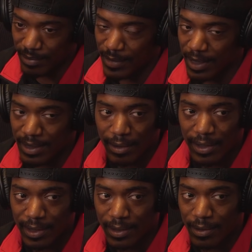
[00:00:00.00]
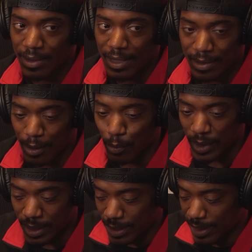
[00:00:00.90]
that's how
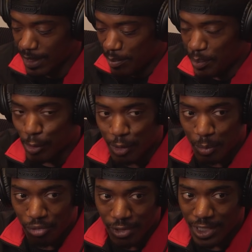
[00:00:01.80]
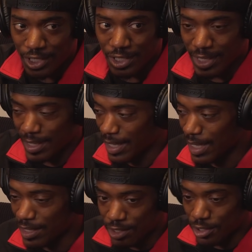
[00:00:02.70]
we build the bridge,
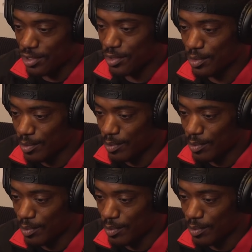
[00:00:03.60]
and it's just